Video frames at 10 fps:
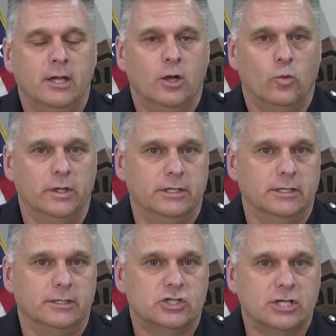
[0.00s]
When
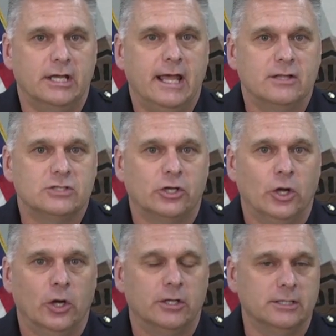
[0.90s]
the shutdowns
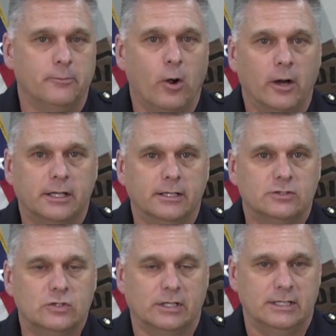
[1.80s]
occurred and the
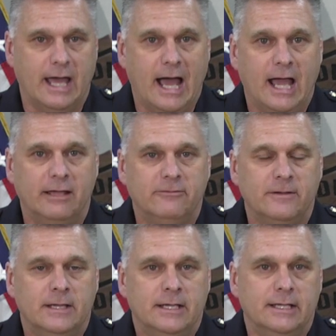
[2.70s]
market took a dive
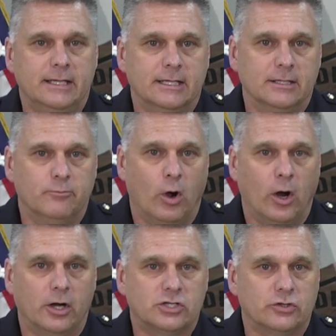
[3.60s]
in
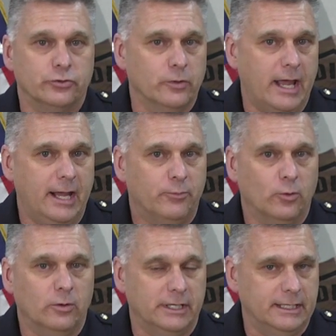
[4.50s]
March through
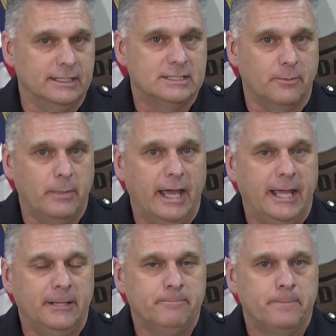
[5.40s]
April and into
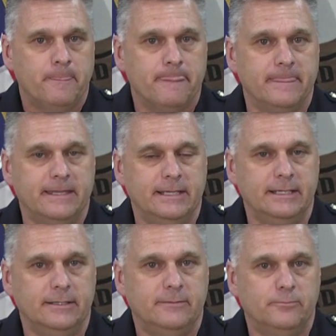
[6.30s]
May,
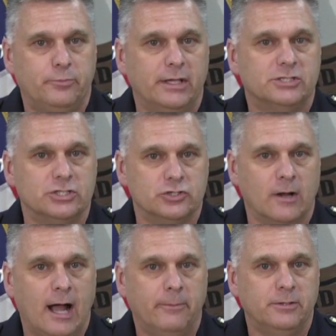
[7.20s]
the pension
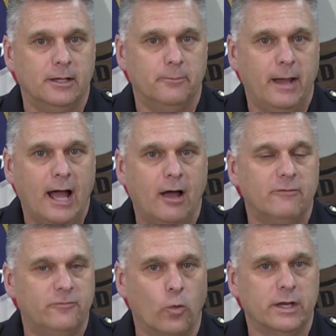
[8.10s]
dropped
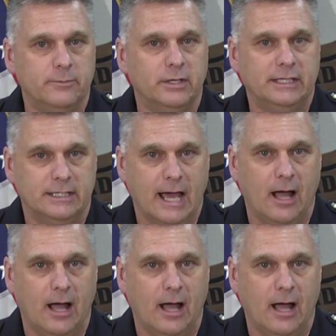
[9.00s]
about $40 million.